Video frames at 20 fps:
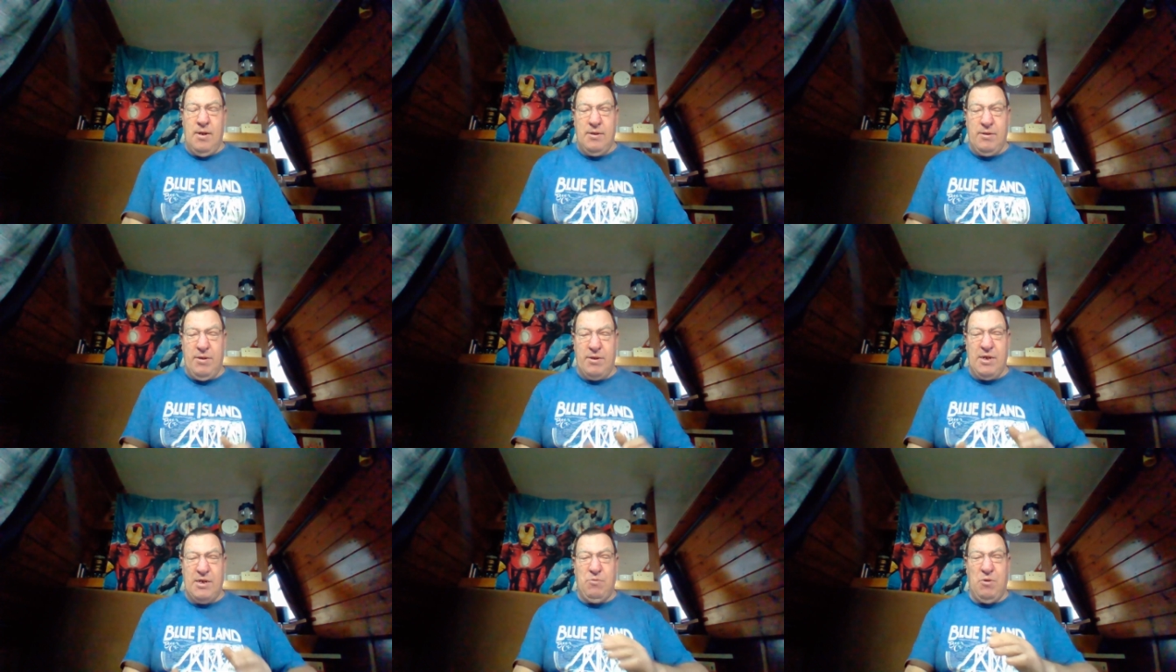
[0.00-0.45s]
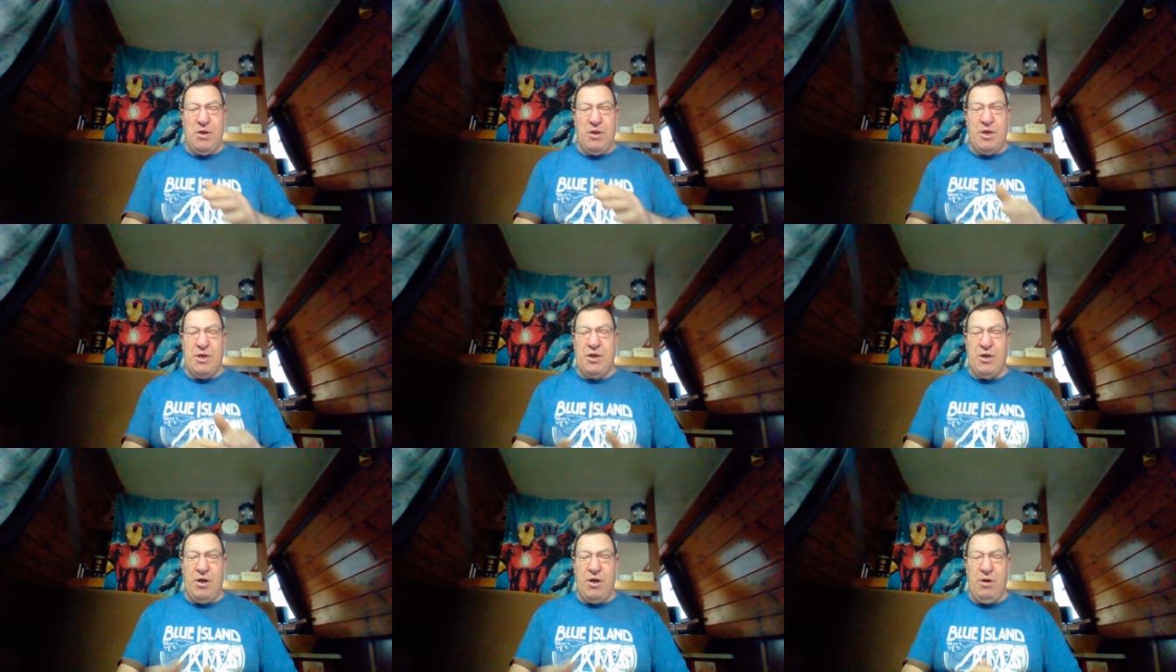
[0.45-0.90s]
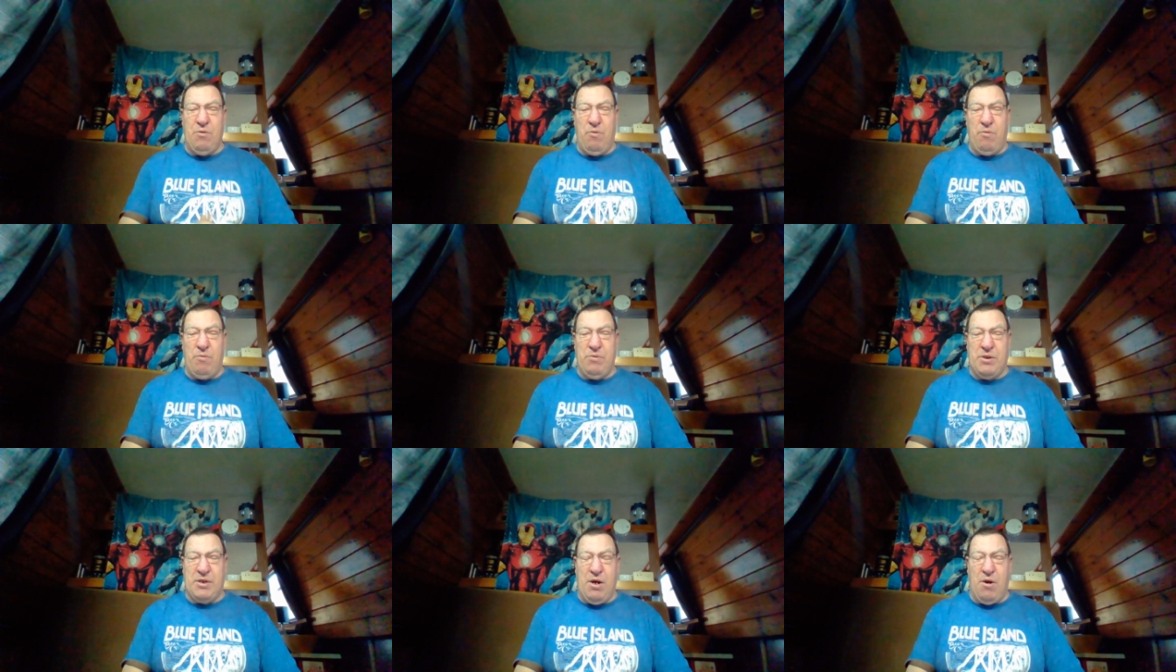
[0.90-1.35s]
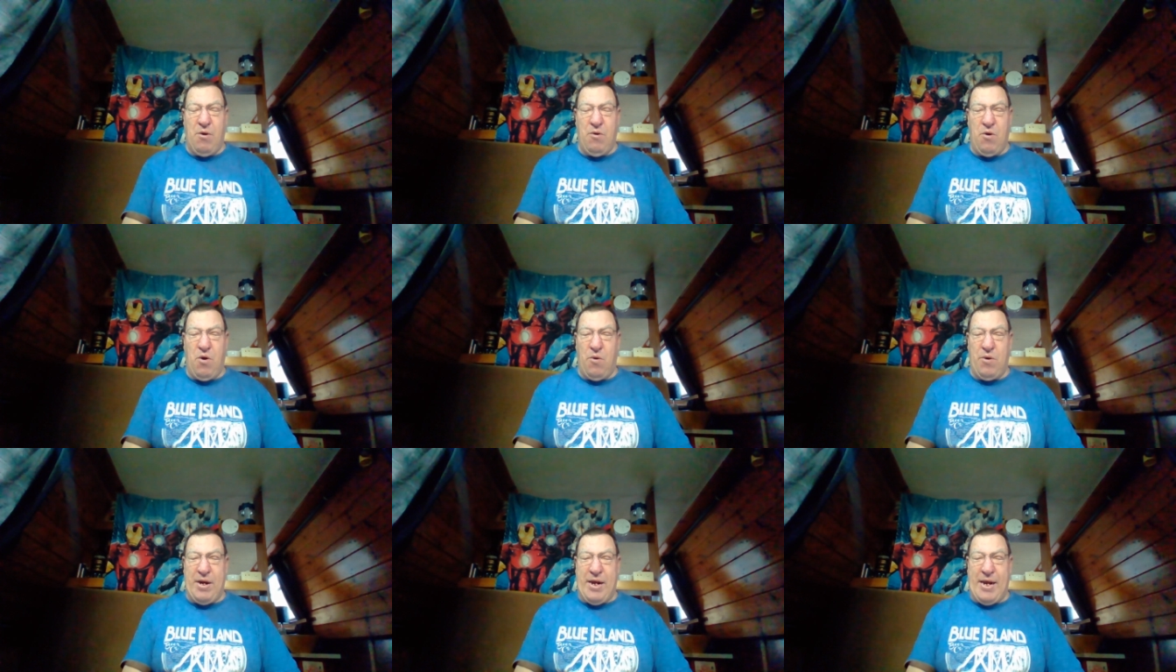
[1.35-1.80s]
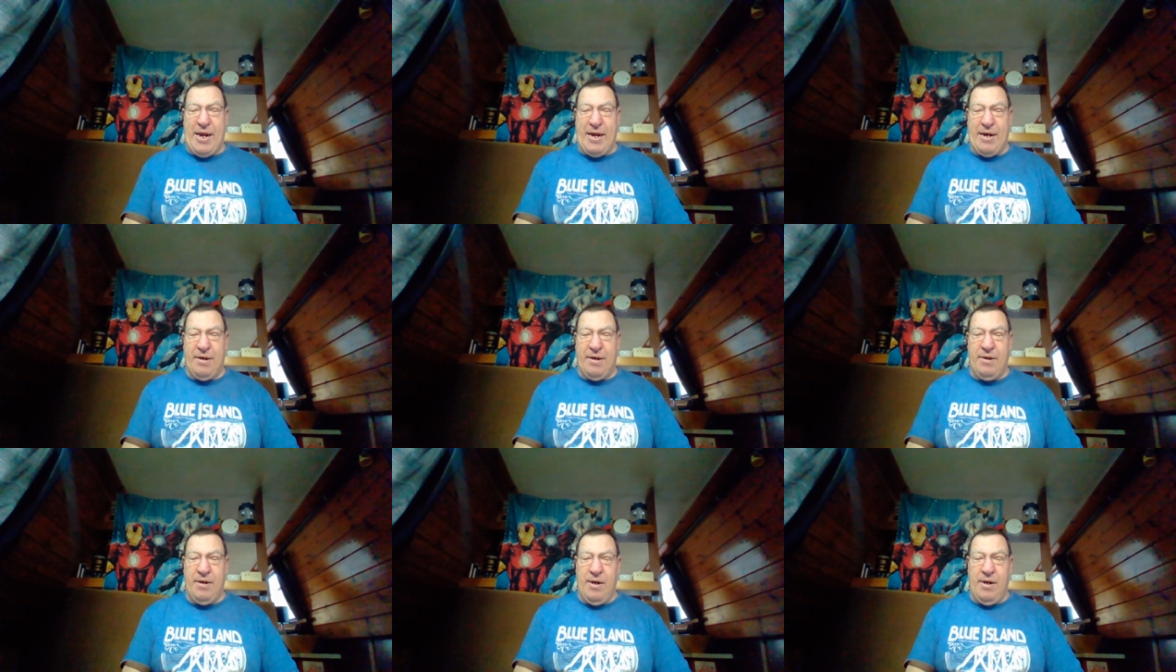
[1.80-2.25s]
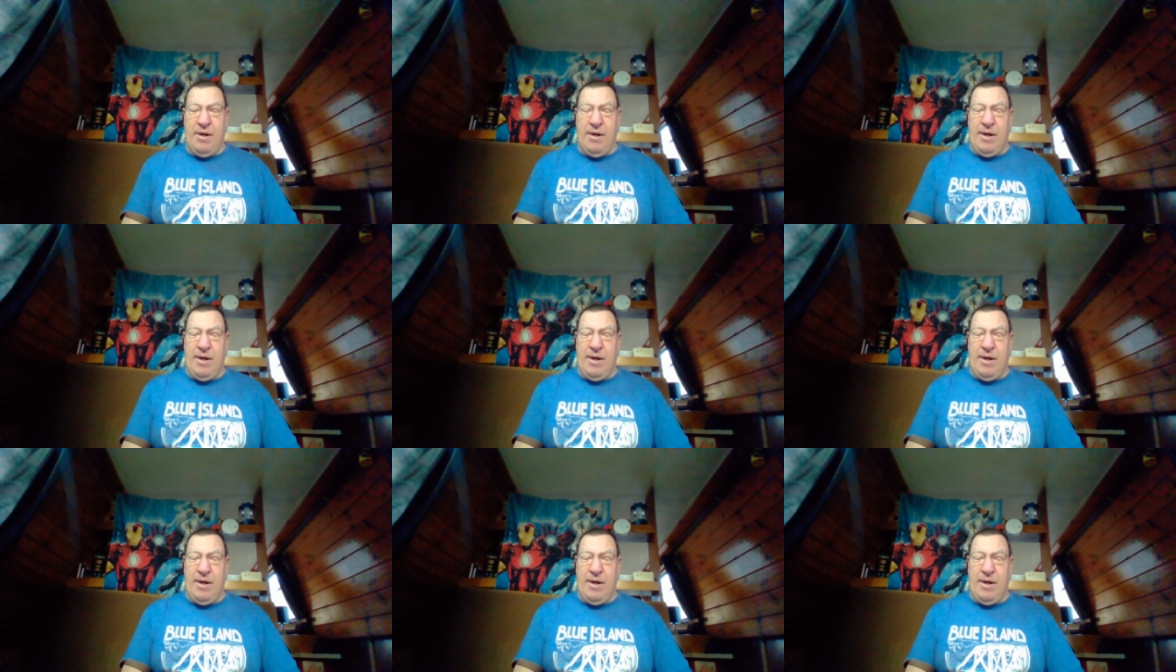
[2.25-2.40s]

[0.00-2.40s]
So I just wanted to show you what was going on here.